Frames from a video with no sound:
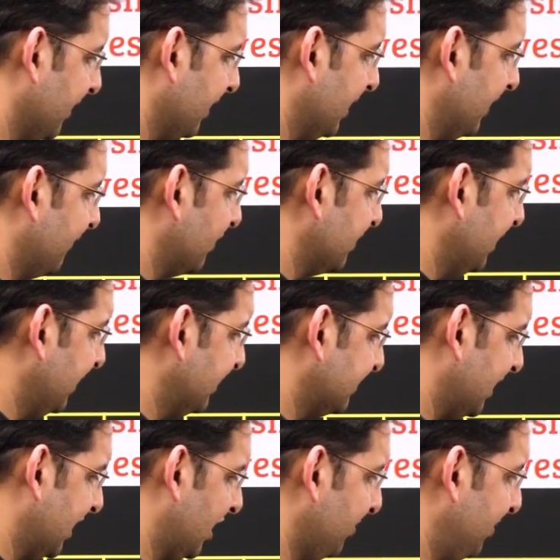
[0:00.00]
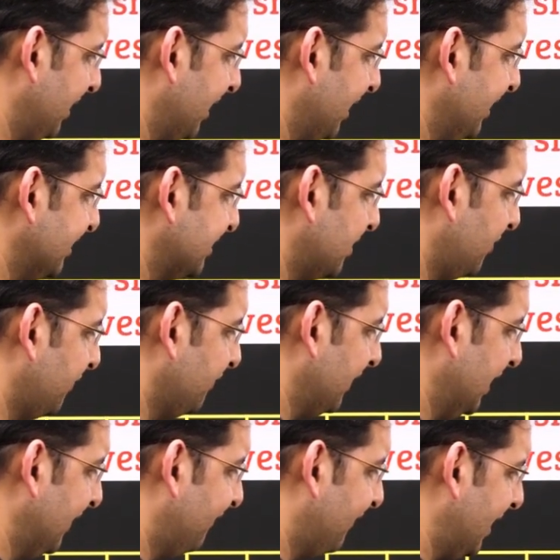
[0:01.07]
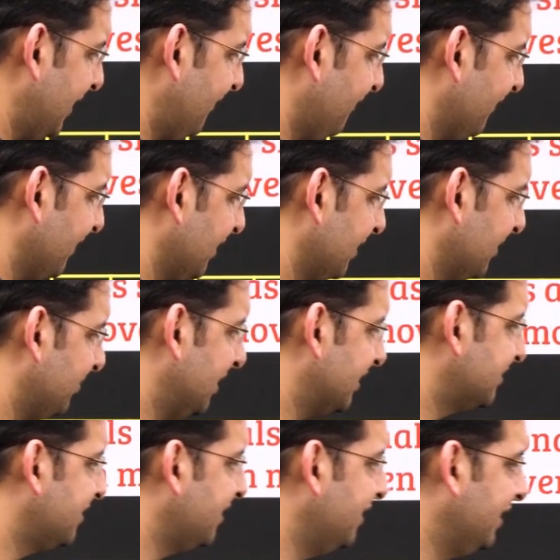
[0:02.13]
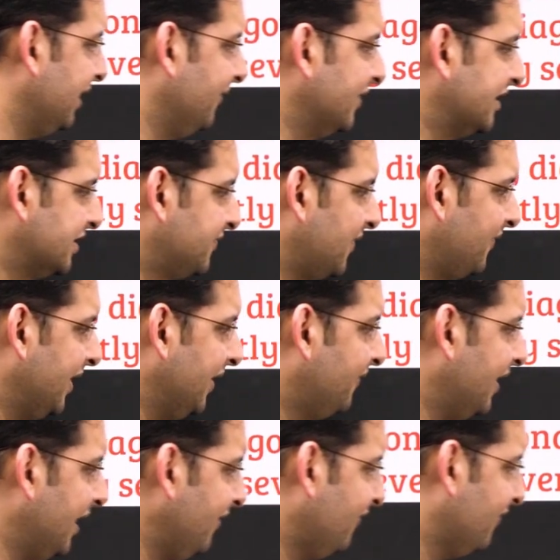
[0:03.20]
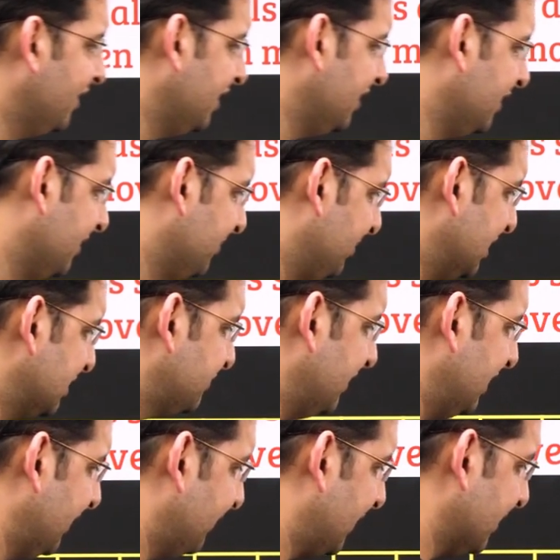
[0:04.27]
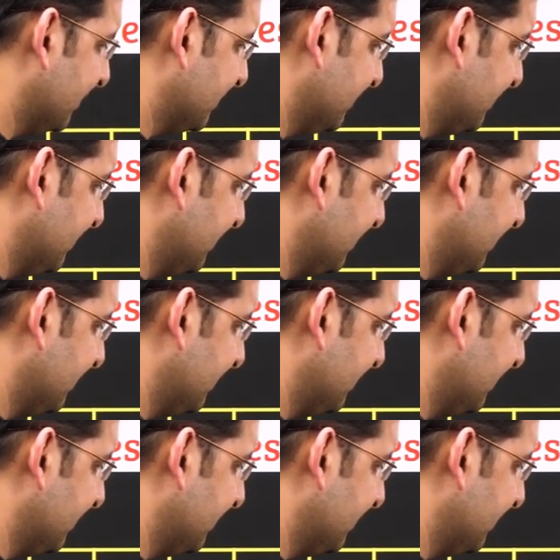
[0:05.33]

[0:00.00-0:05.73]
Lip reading: And for this, it will be addition of 25 plus 30, which is 55, plus 21.